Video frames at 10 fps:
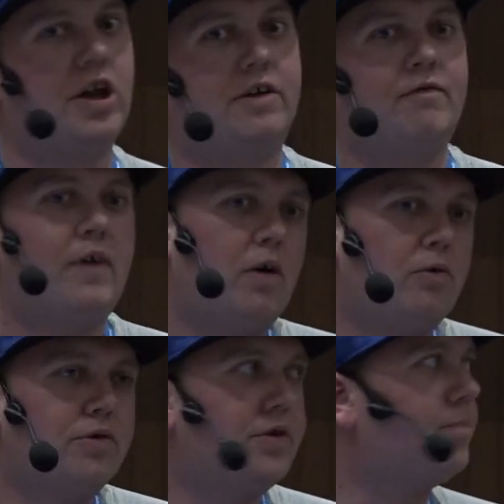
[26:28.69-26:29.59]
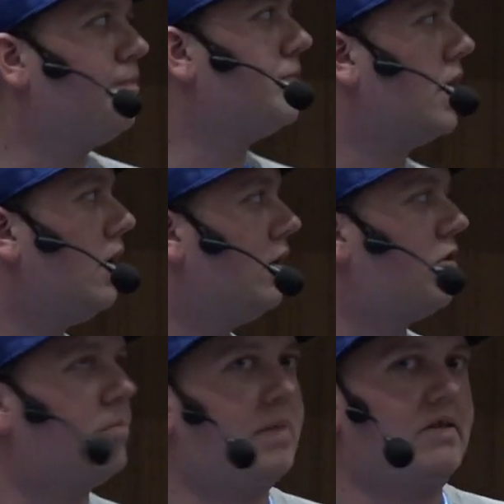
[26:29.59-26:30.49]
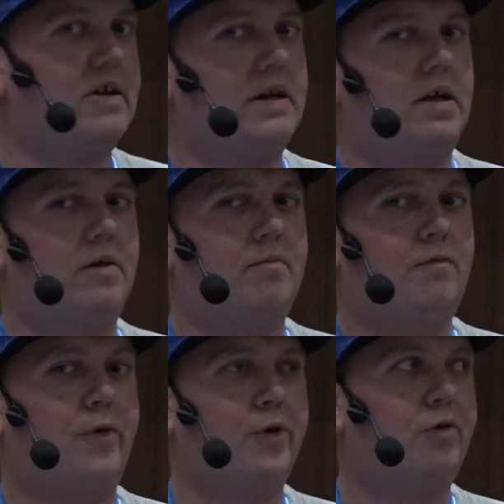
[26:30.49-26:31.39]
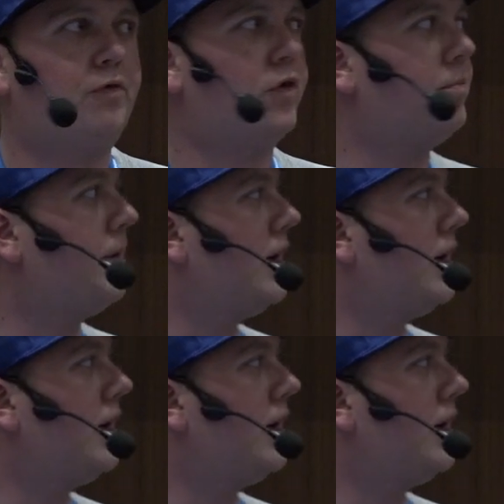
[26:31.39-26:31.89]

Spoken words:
not found, so basically a 404